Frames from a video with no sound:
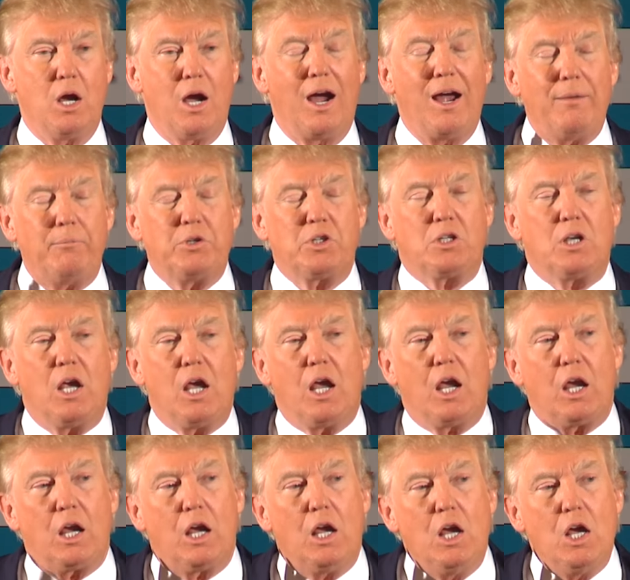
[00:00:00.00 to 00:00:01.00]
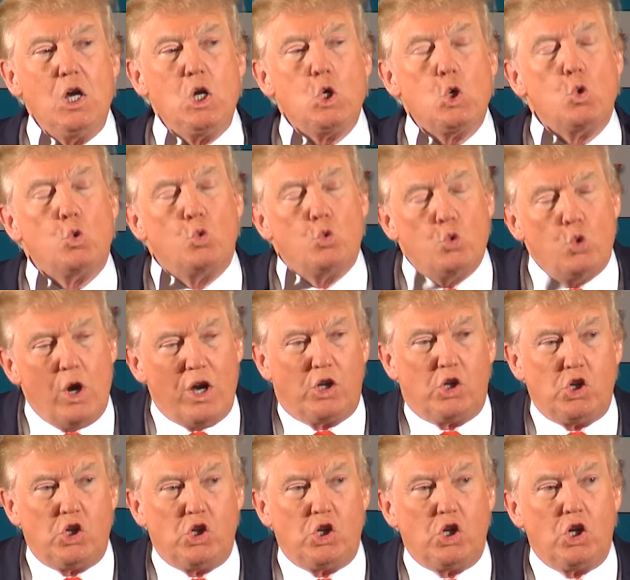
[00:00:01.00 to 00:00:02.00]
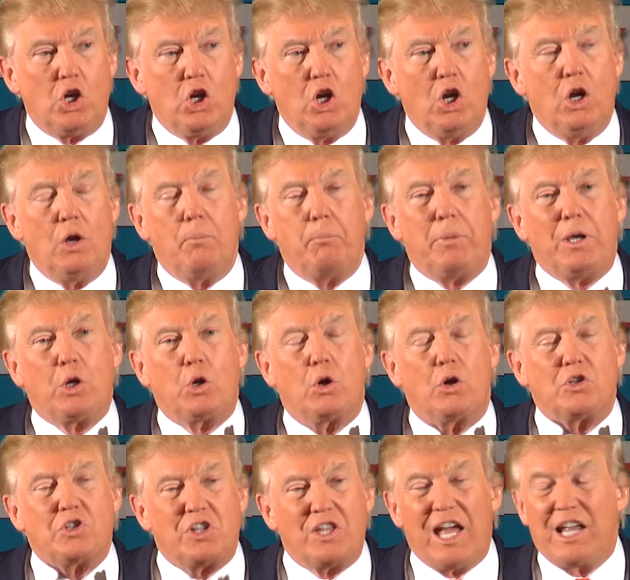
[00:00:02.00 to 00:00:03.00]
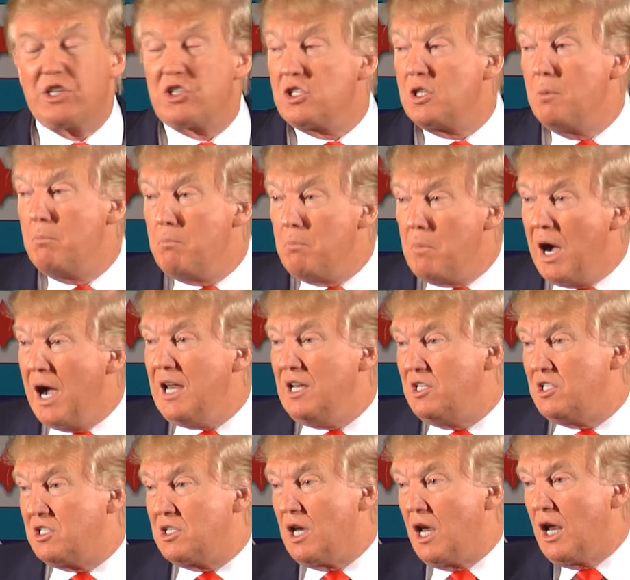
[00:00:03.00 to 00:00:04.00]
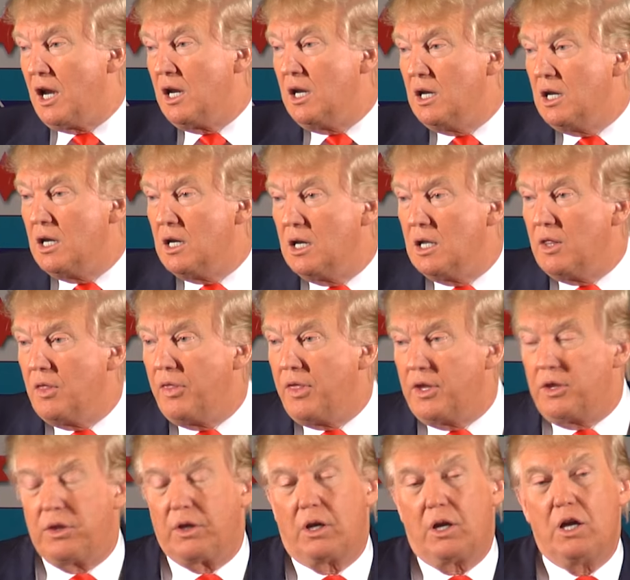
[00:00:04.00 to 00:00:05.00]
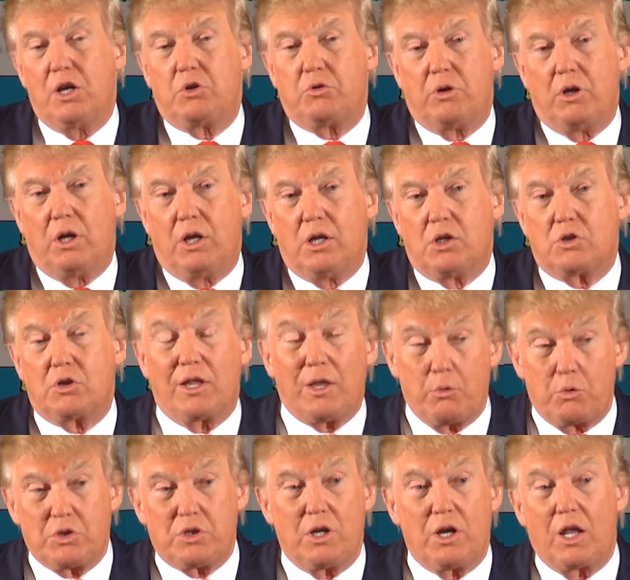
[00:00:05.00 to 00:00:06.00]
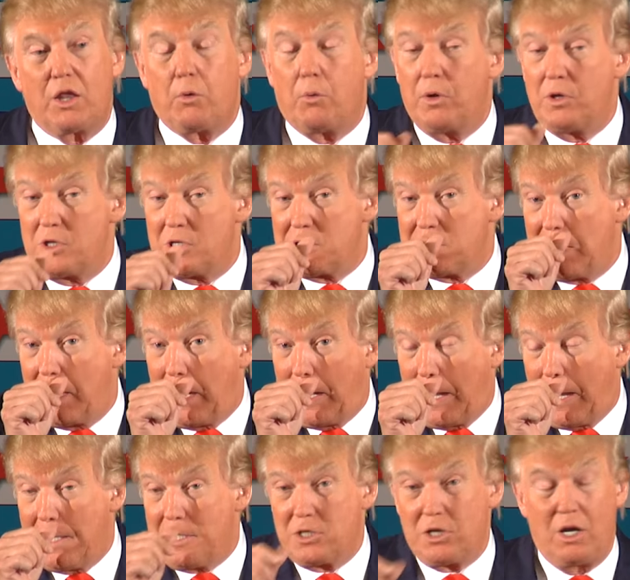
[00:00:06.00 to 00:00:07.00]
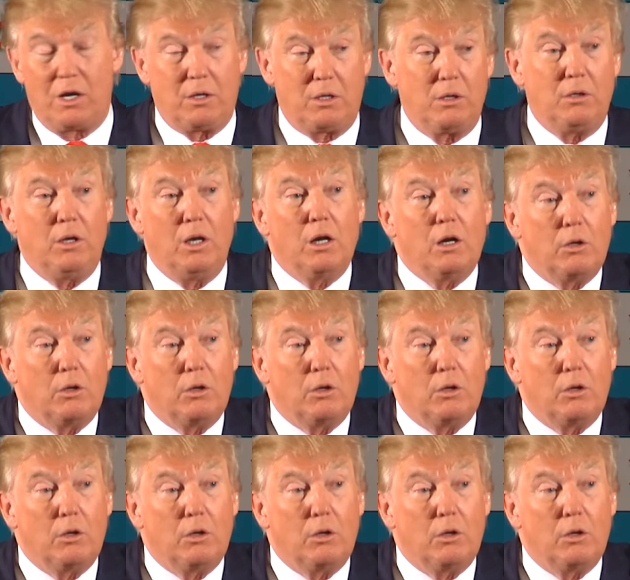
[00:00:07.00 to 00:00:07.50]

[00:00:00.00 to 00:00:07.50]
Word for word: I'm saying rich because that's the mindset that the country needs. So that was another one, just like I said, you